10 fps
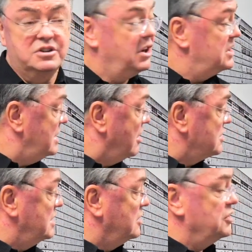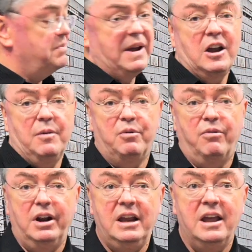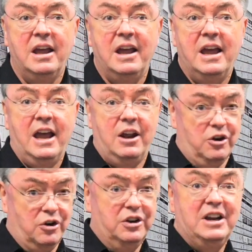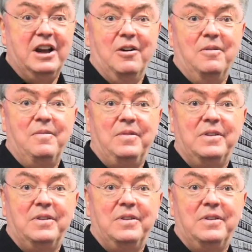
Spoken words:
So you can see our signal's back up and running, and you're good to go.